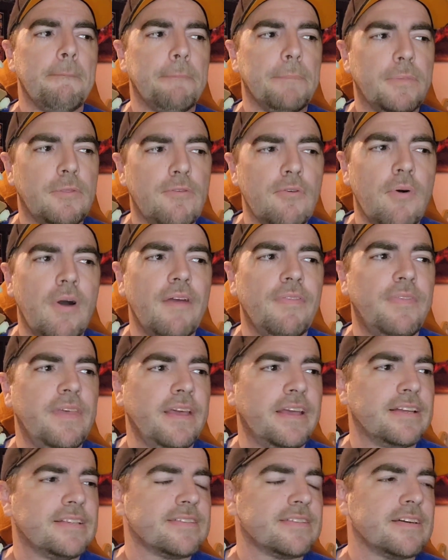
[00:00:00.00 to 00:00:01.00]
Do I
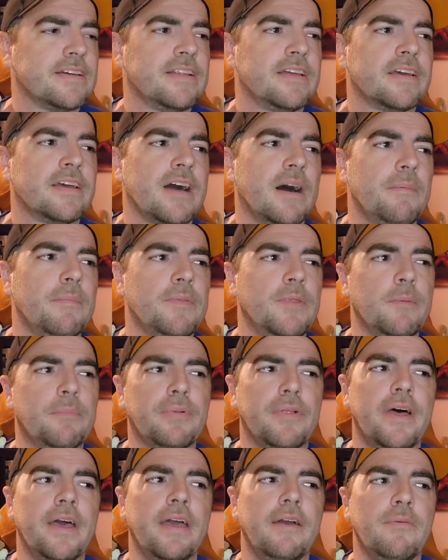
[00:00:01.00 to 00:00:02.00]
think it's going to come into
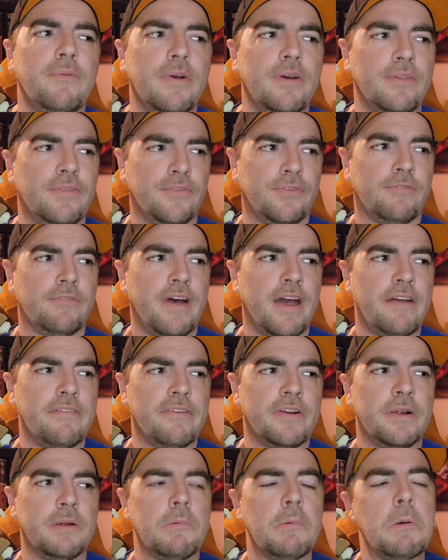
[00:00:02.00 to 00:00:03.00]
play with
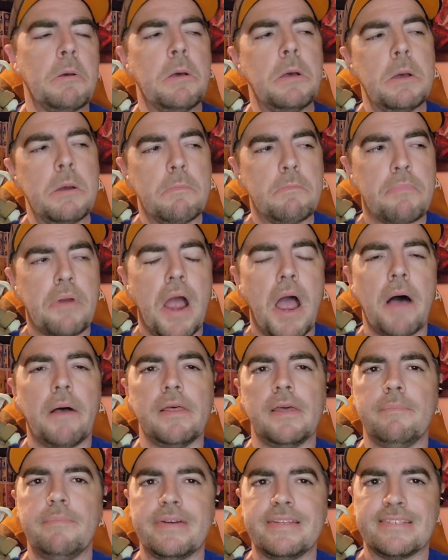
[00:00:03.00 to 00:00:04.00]
Survivor?
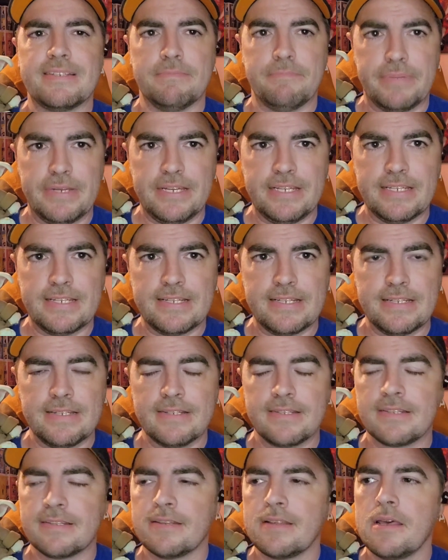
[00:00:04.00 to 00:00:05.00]
Probably bits and
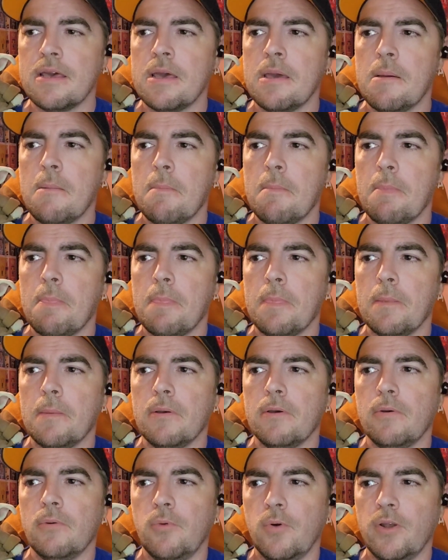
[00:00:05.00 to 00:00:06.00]
pieces.
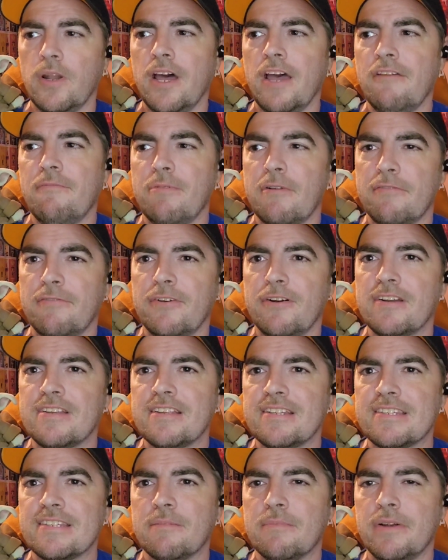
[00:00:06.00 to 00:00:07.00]
Would I have preferred
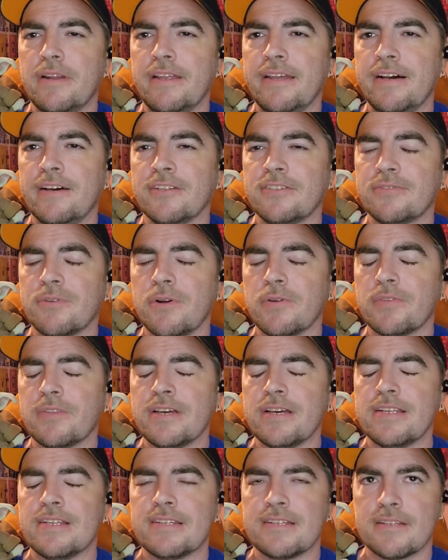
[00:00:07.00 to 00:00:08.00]
that somebody else wrote
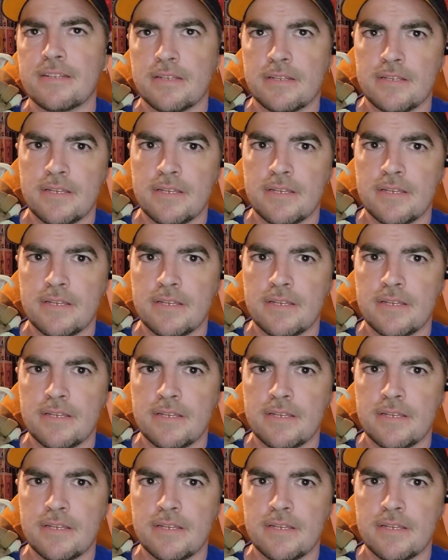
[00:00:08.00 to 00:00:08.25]
this?